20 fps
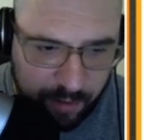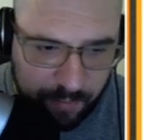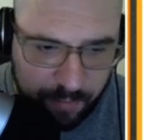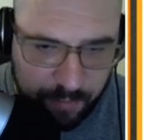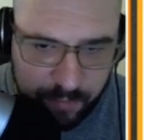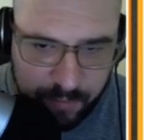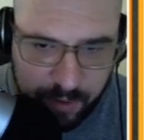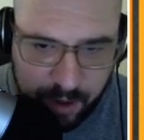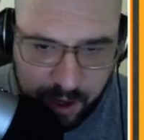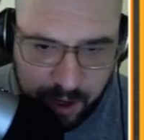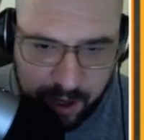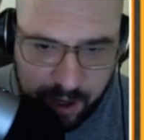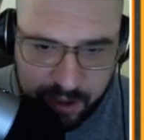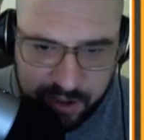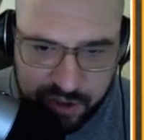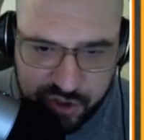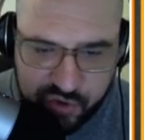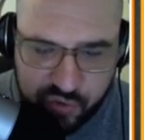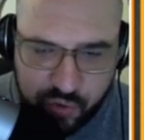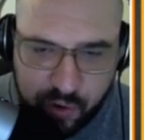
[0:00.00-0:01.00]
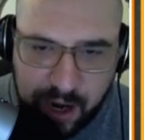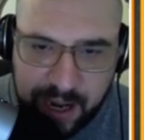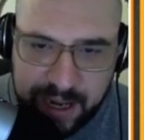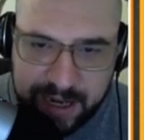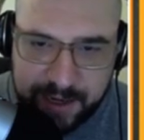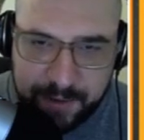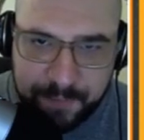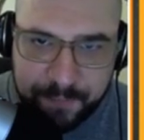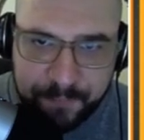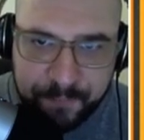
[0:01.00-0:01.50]
paying attention to what
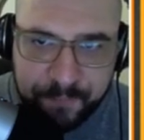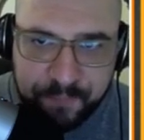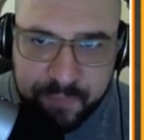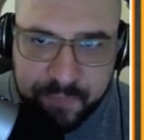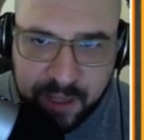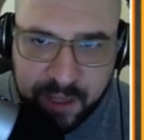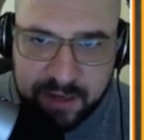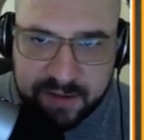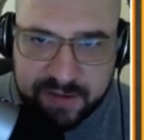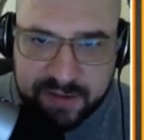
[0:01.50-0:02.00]
they're doing.